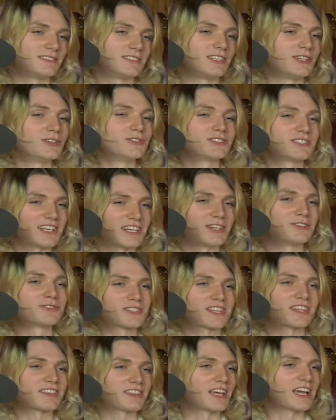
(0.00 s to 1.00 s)
Here's
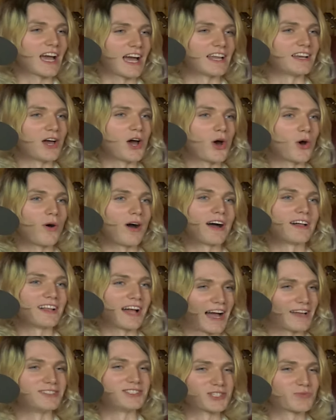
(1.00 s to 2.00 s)
the thing I know.
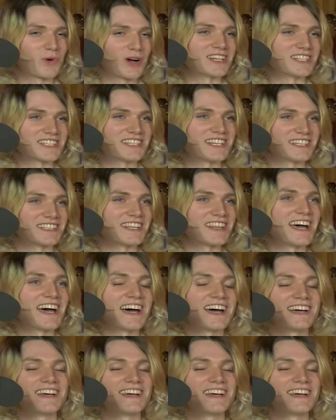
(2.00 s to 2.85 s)
I just want to stick to that.